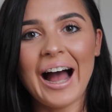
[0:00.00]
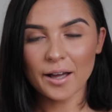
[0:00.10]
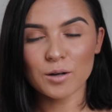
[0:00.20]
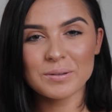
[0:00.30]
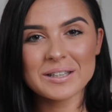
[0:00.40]

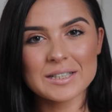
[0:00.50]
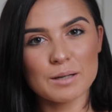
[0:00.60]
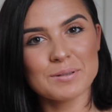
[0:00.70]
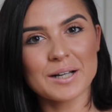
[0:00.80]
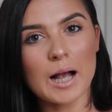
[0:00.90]
I hope these
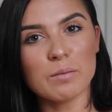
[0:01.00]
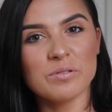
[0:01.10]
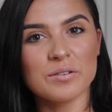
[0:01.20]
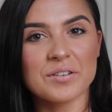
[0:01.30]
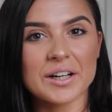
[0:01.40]
tips are
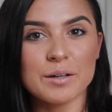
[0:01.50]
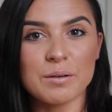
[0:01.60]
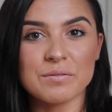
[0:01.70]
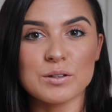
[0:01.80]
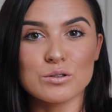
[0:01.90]
helpful for you
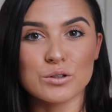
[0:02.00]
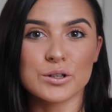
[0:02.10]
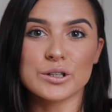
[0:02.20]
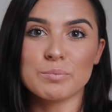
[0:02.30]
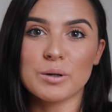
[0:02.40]
if you
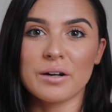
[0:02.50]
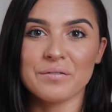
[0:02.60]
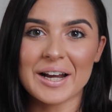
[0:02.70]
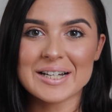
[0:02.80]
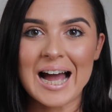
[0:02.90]
struggle to put on
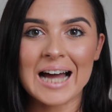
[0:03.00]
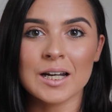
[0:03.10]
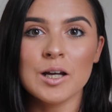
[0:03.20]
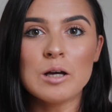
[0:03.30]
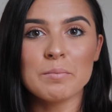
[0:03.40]
fake tan,